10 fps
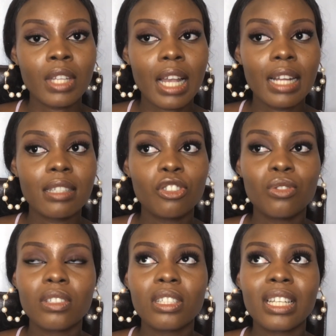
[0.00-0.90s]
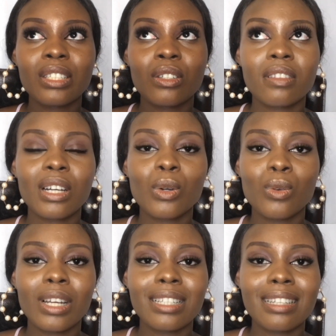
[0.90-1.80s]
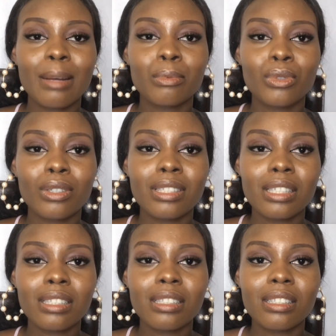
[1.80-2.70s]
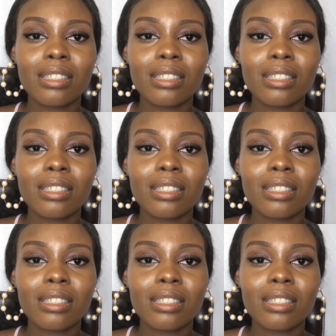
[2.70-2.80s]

And using any other collage app doesn't,